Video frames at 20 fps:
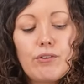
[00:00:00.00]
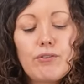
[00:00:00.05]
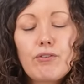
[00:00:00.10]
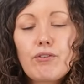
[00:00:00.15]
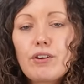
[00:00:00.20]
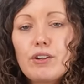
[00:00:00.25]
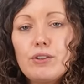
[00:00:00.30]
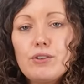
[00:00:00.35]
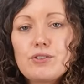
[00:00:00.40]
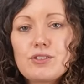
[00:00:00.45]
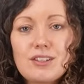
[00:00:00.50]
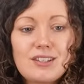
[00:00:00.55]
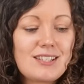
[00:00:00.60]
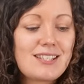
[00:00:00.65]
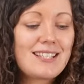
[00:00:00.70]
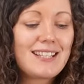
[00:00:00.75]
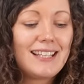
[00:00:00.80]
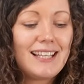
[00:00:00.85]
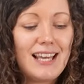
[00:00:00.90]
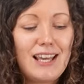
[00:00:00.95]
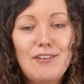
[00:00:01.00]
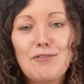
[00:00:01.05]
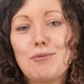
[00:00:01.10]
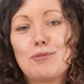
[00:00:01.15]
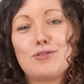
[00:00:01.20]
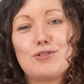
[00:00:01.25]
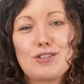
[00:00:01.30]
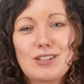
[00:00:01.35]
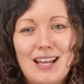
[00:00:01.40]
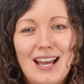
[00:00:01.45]
frills on the sleeve
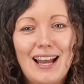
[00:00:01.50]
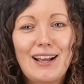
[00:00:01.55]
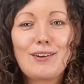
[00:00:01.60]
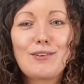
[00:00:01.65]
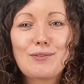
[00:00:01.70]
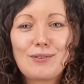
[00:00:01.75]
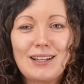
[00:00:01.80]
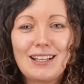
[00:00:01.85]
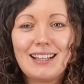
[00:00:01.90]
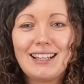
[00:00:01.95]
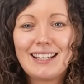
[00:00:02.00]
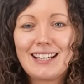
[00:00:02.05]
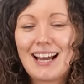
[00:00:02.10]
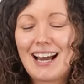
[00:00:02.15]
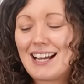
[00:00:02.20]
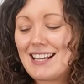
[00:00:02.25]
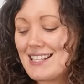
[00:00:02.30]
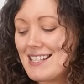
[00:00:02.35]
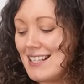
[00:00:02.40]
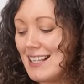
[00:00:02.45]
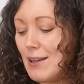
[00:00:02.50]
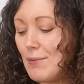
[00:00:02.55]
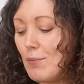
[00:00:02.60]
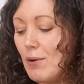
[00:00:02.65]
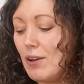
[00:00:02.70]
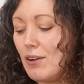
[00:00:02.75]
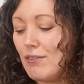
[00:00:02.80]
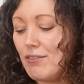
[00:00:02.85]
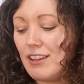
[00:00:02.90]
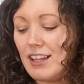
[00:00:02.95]
would just hang really nicely in
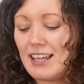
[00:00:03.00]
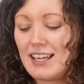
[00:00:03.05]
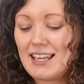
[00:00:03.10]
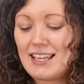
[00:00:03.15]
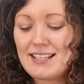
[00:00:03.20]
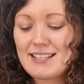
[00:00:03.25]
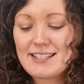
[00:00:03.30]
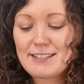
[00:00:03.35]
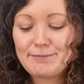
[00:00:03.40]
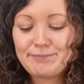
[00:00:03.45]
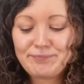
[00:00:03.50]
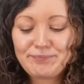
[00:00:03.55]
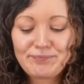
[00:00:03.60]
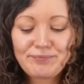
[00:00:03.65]
one of these.